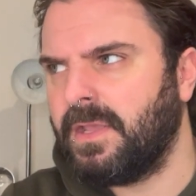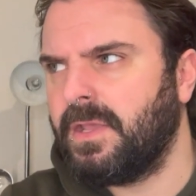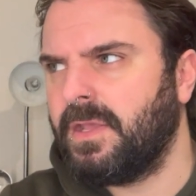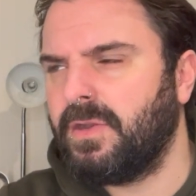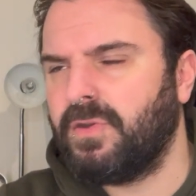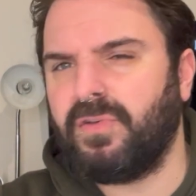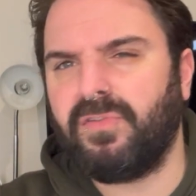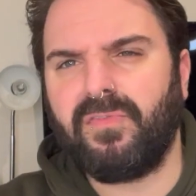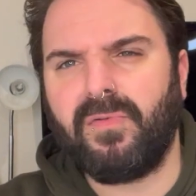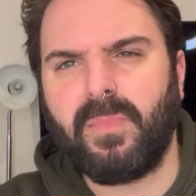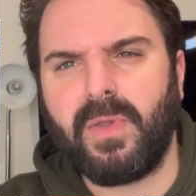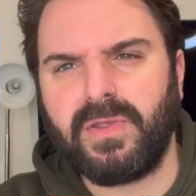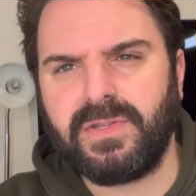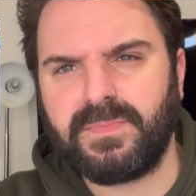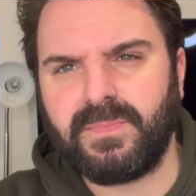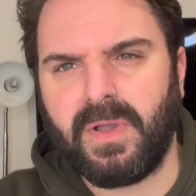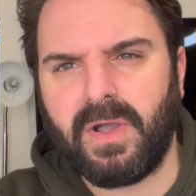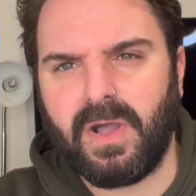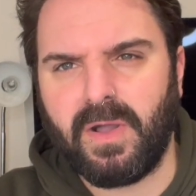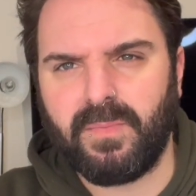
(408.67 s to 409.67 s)
not for most
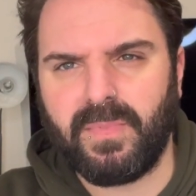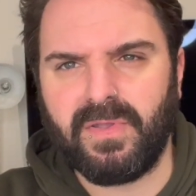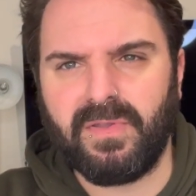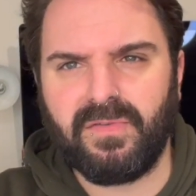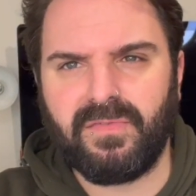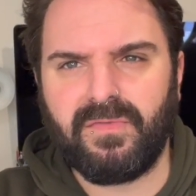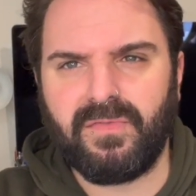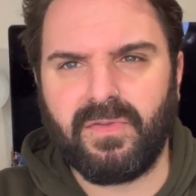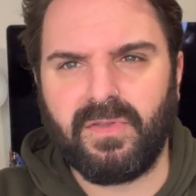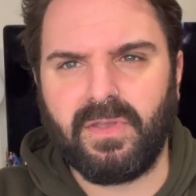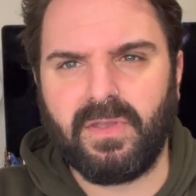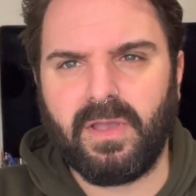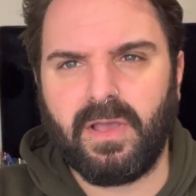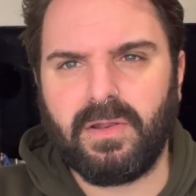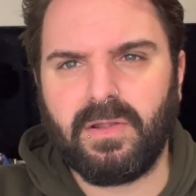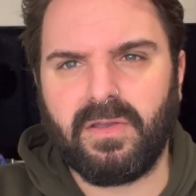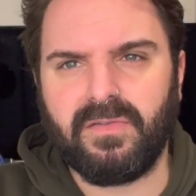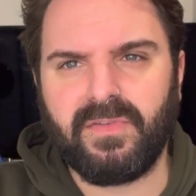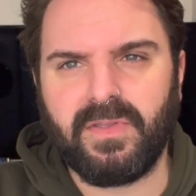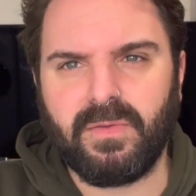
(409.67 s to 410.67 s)
part, but for a
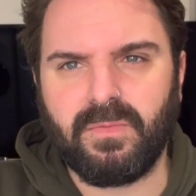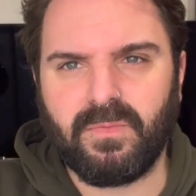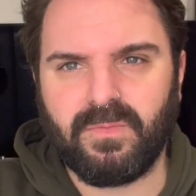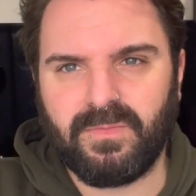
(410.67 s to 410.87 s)
lot of it,